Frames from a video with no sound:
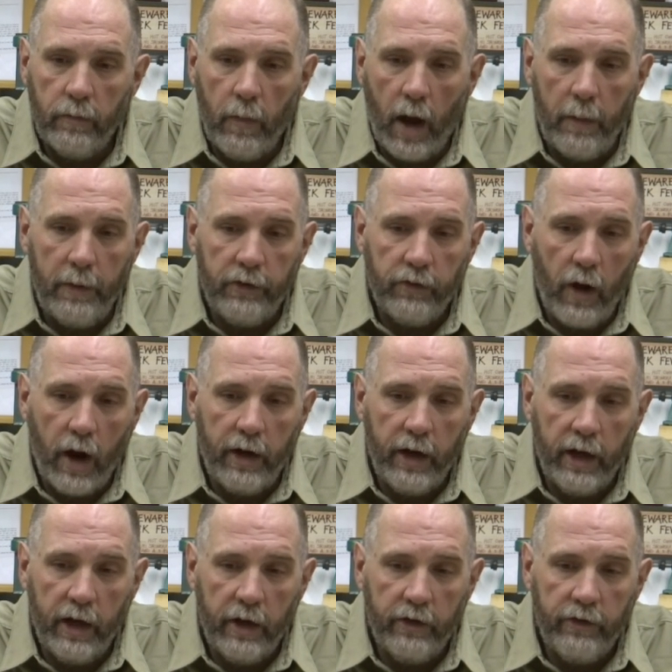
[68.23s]
might be trying to
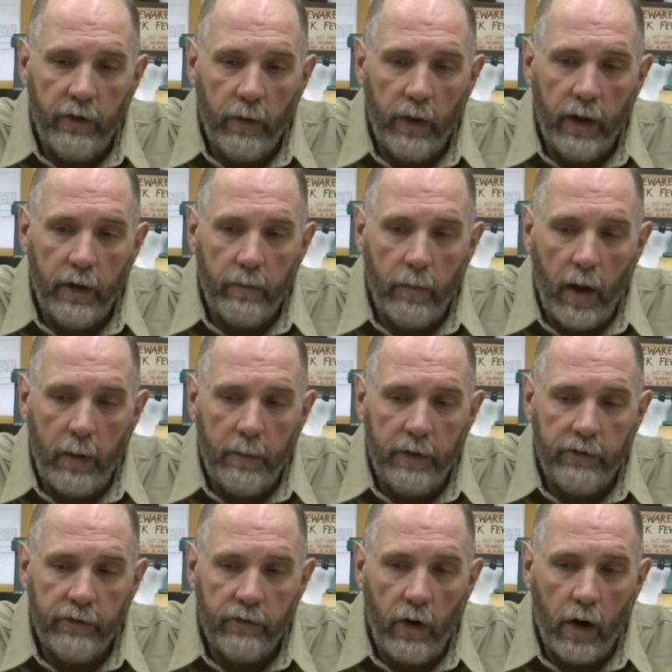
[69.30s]
get into it, might
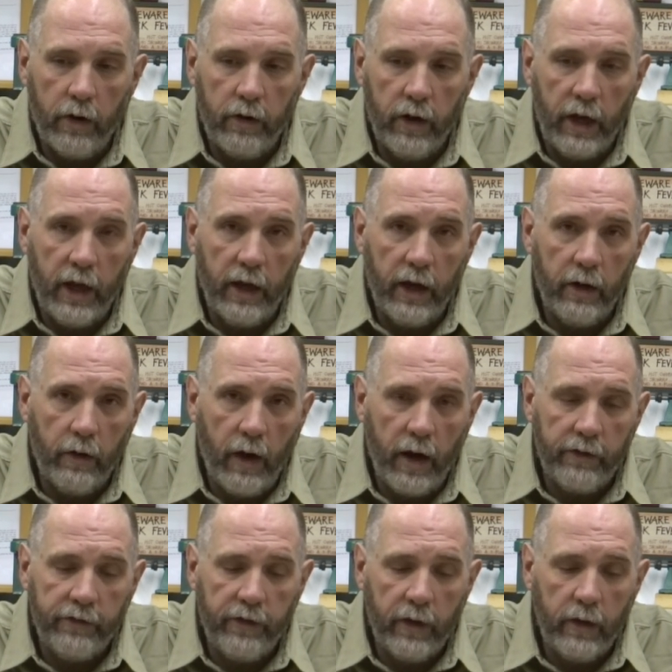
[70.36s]
be starting to get
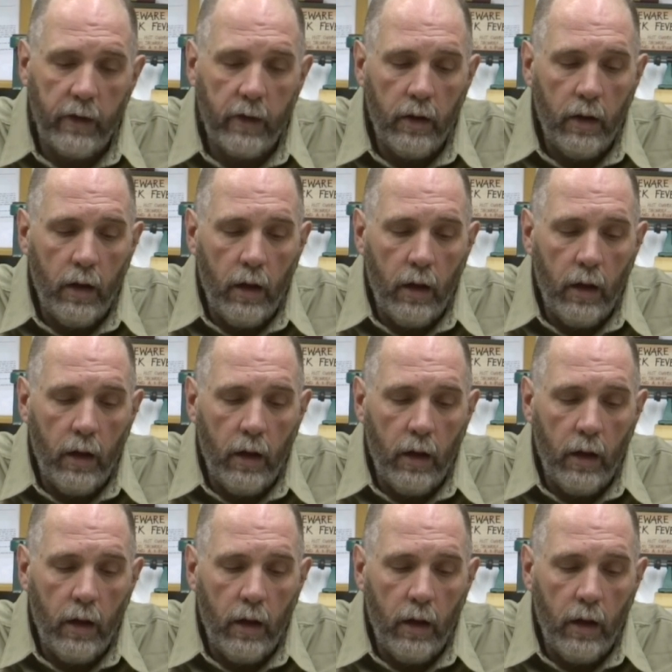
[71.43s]
interested.